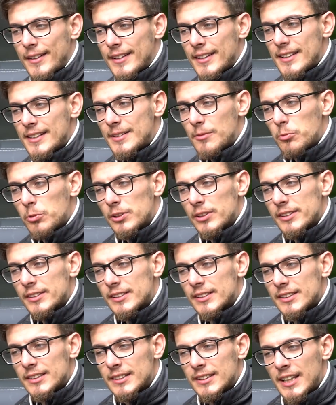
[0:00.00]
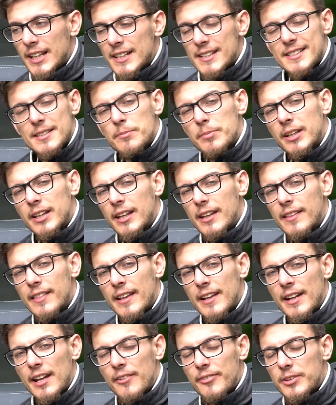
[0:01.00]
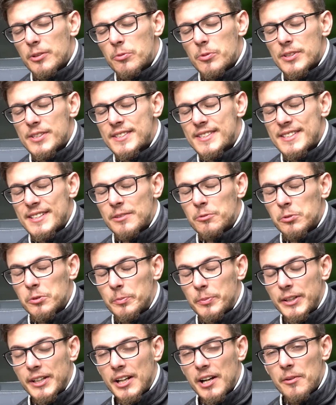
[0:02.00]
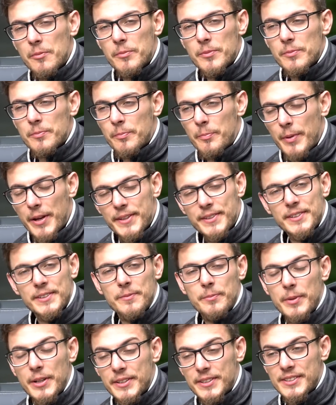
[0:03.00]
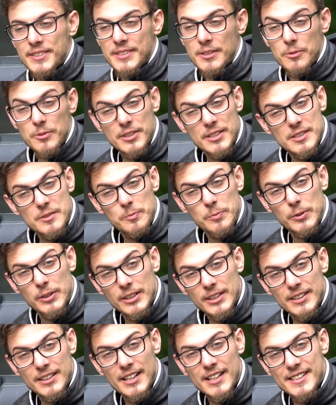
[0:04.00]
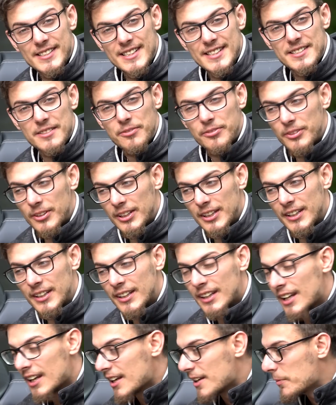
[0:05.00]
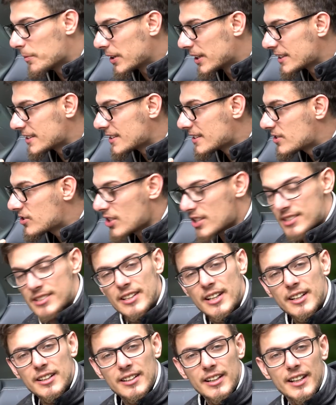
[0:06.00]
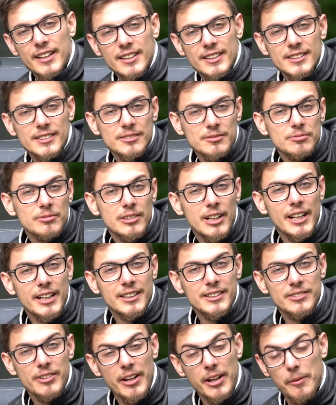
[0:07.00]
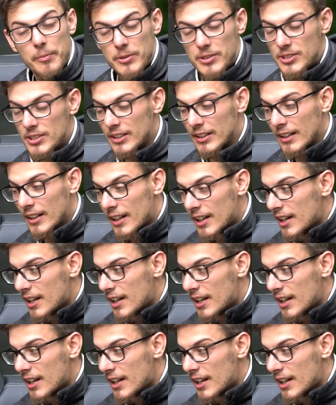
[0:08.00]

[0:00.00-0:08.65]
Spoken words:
It will gain some heat, and afterwards it will become better and better. So it's pretty nice as a feeling because it's just like a track machine.